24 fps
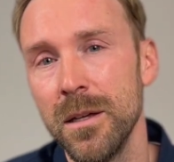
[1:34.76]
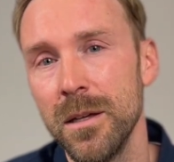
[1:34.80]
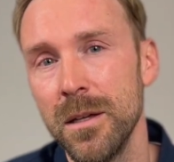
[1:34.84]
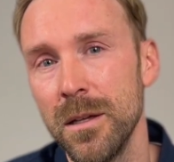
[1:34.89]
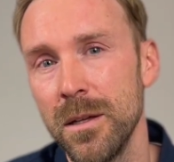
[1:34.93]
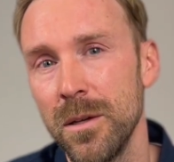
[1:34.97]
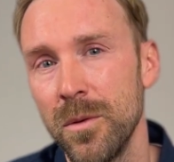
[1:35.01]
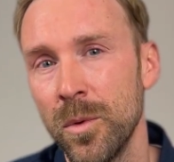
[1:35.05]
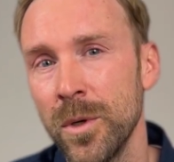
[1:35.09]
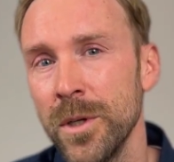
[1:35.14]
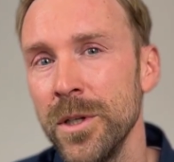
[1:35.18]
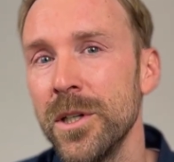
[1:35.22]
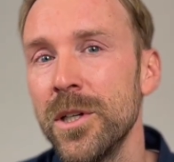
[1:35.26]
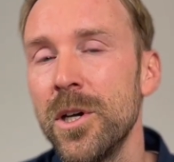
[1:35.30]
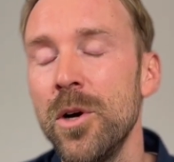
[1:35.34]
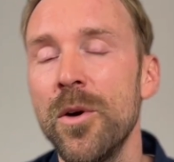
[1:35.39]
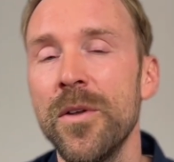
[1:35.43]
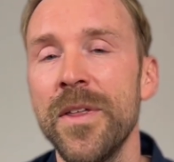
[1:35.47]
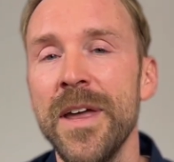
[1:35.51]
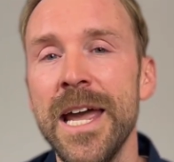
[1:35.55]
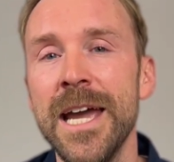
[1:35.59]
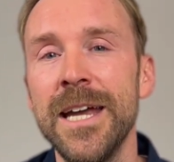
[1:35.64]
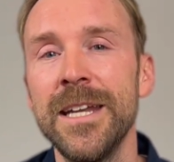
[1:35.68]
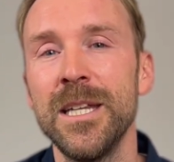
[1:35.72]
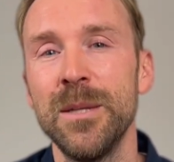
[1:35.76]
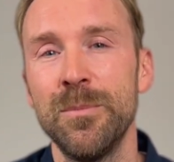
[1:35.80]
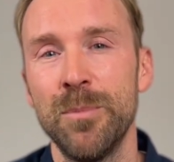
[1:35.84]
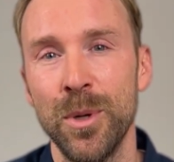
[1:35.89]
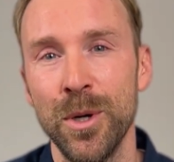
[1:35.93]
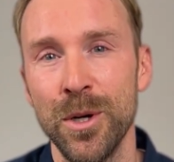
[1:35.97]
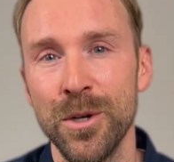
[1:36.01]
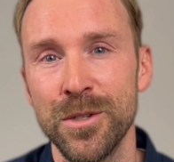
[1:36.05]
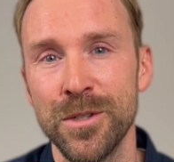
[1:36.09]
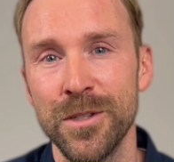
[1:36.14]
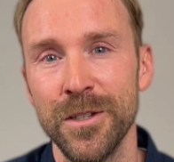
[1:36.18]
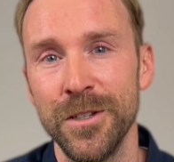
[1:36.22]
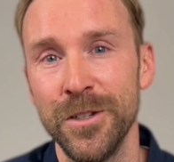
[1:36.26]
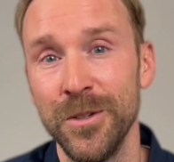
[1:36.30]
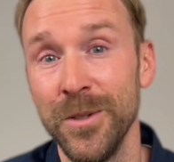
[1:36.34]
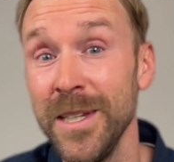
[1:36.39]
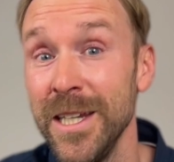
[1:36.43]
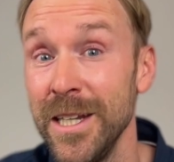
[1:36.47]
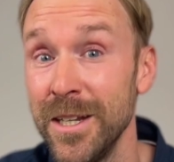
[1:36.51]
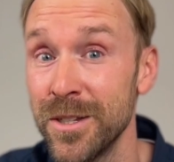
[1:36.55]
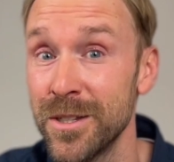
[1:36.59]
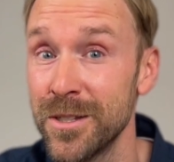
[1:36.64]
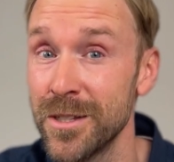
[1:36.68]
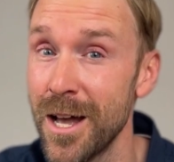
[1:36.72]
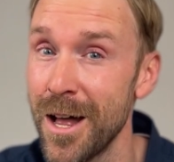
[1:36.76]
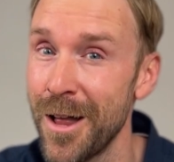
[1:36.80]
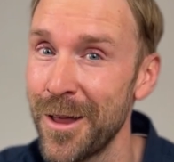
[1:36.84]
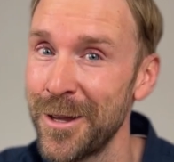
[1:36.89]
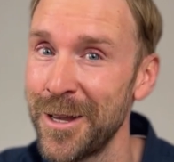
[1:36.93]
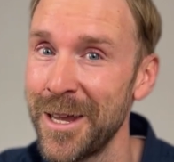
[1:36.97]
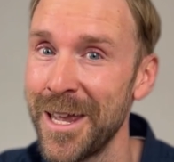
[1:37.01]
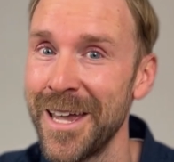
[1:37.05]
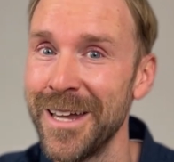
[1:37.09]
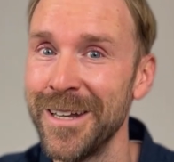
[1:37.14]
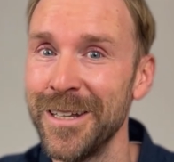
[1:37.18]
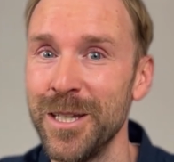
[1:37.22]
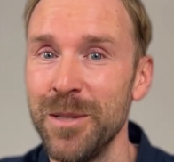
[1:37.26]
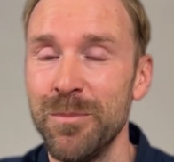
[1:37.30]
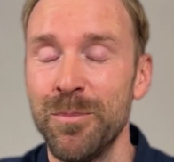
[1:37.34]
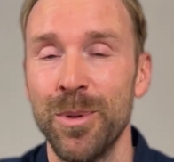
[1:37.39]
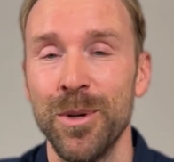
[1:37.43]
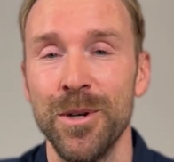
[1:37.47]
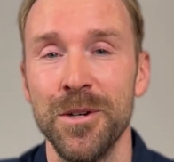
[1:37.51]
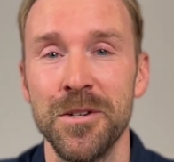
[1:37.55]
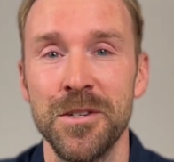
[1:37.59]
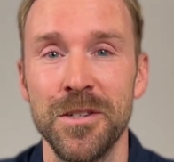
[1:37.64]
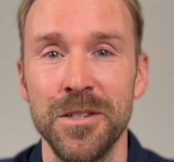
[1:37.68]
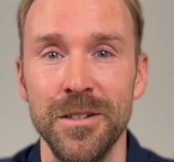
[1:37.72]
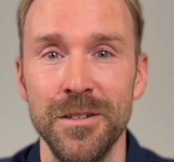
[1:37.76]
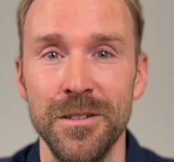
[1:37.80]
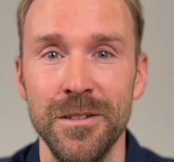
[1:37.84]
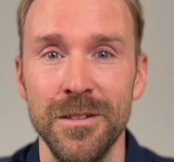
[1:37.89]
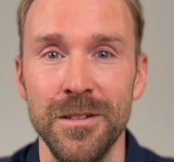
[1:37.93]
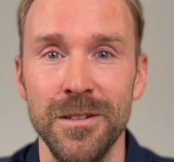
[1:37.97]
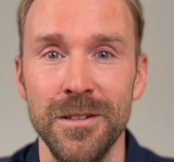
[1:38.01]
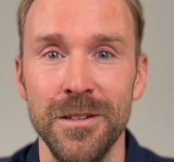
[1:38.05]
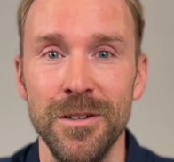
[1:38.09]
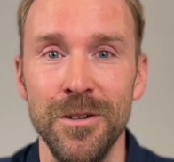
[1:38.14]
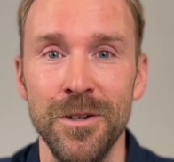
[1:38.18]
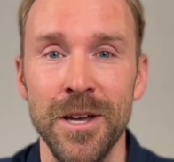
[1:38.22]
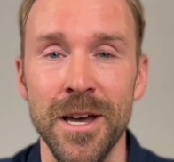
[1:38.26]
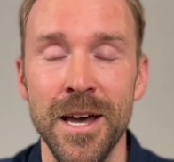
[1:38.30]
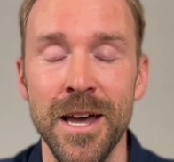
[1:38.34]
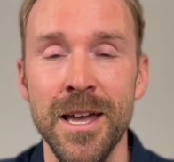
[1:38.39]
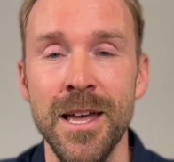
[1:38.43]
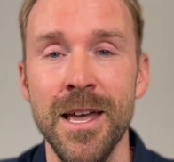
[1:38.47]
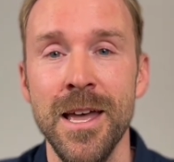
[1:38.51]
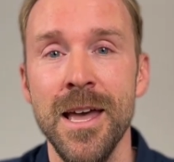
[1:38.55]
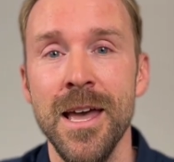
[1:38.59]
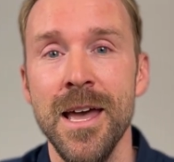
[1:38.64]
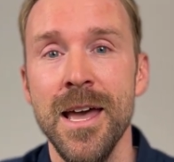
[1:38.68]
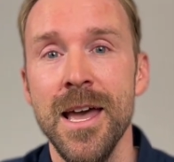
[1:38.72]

We're gonna go with handy person. You need a solid handy person, okay?